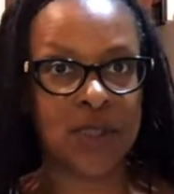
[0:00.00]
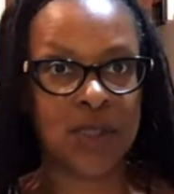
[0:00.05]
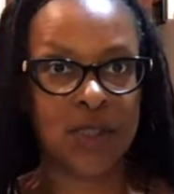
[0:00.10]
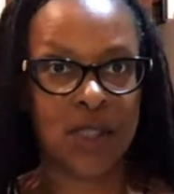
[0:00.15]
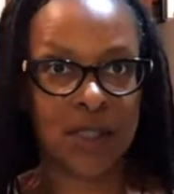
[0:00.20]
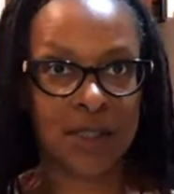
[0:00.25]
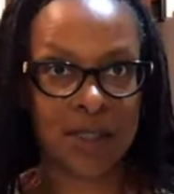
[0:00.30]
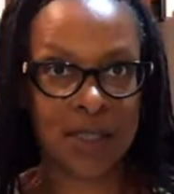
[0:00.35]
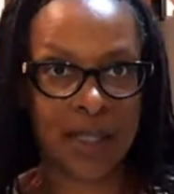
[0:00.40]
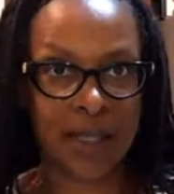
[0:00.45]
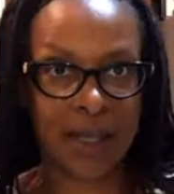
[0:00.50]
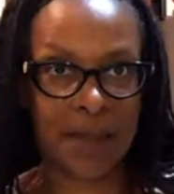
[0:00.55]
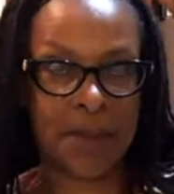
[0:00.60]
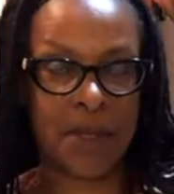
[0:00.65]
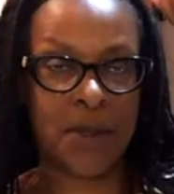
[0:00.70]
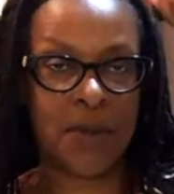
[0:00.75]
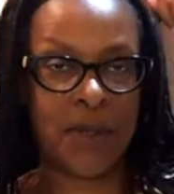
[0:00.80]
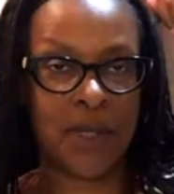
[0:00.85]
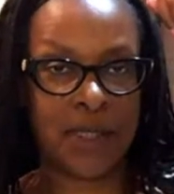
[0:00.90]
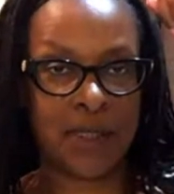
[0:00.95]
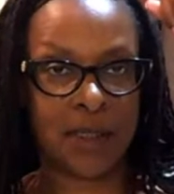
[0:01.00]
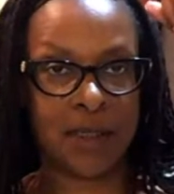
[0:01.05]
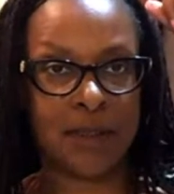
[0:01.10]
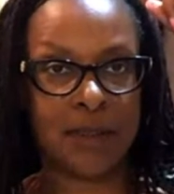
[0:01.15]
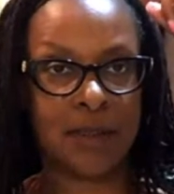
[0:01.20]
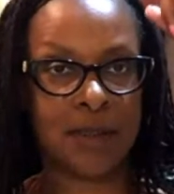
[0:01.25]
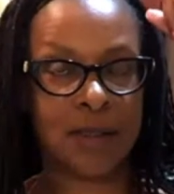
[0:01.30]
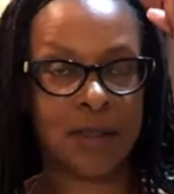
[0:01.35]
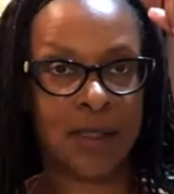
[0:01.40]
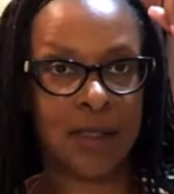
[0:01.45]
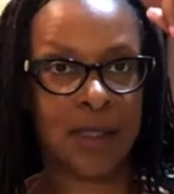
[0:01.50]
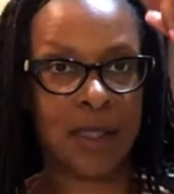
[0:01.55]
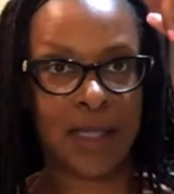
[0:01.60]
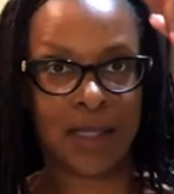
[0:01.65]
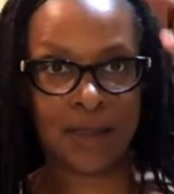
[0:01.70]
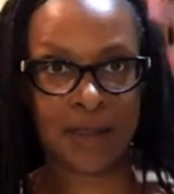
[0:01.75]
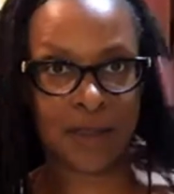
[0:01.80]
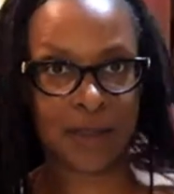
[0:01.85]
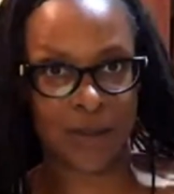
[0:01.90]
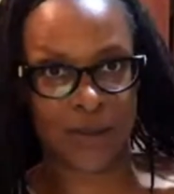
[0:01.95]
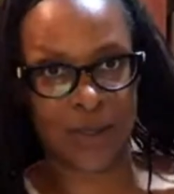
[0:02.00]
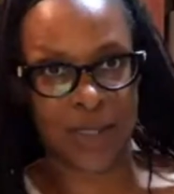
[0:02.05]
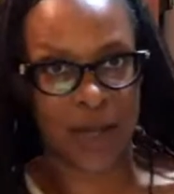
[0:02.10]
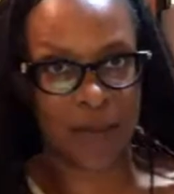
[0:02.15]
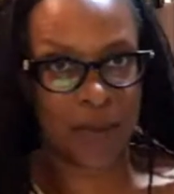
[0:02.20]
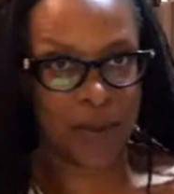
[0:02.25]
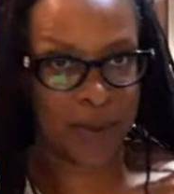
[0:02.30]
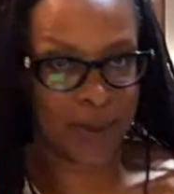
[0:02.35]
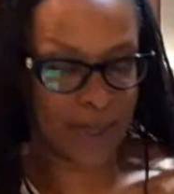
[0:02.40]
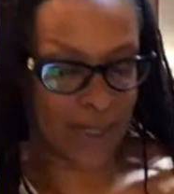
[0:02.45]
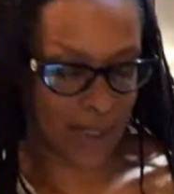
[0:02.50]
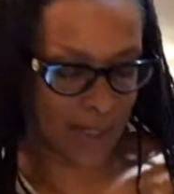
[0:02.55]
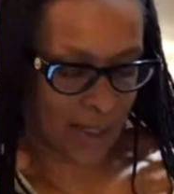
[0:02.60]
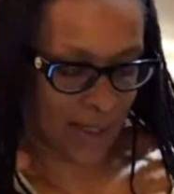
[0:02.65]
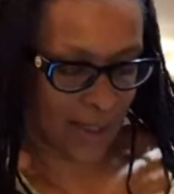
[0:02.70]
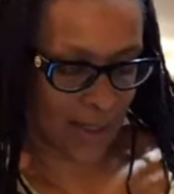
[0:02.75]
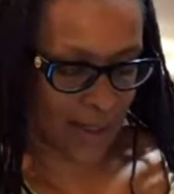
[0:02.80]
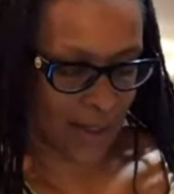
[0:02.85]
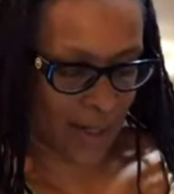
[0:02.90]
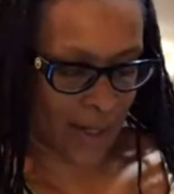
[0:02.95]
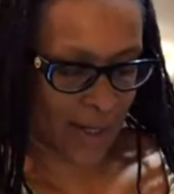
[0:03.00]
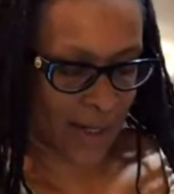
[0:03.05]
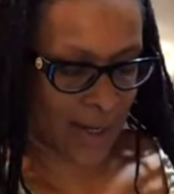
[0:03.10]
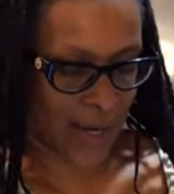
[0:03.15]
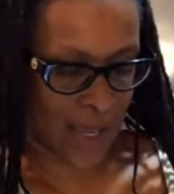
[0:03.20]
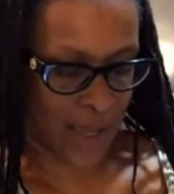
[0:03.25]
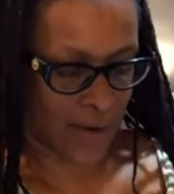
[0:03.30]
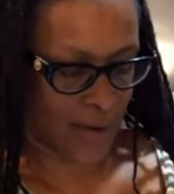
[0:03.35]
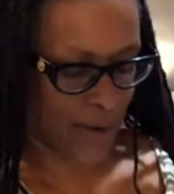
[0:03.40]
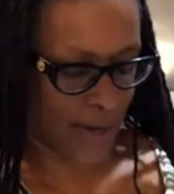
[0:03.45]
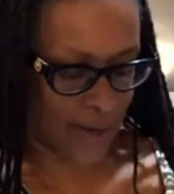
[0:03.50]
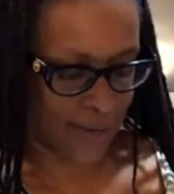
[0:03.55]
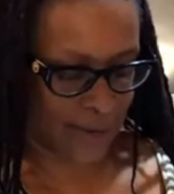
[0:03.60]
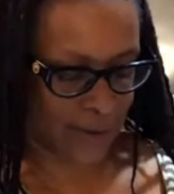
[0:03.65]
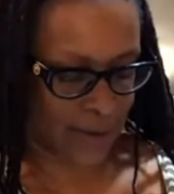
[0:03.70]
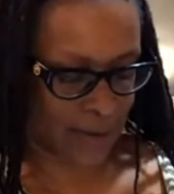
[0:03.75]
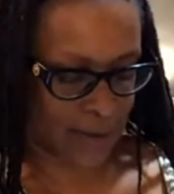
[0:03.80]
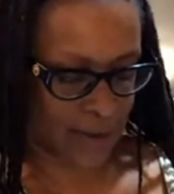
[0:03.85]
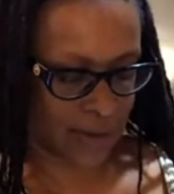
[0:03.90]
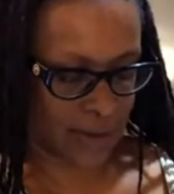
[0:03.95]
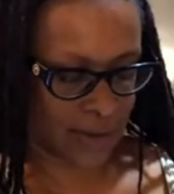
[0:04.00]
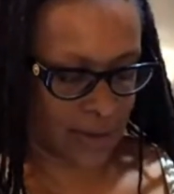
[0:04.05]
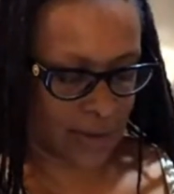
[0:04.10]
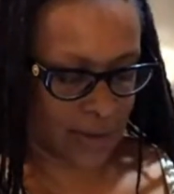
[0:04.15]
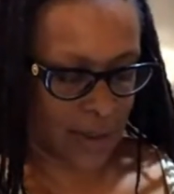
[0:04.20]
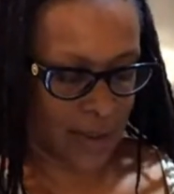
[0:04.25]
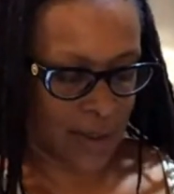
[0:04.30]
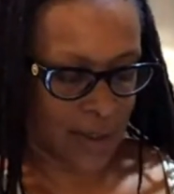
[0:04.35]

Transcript: And y'all see, I got my granddaughter's sunglasses on top of my head. I, I don't have good sense.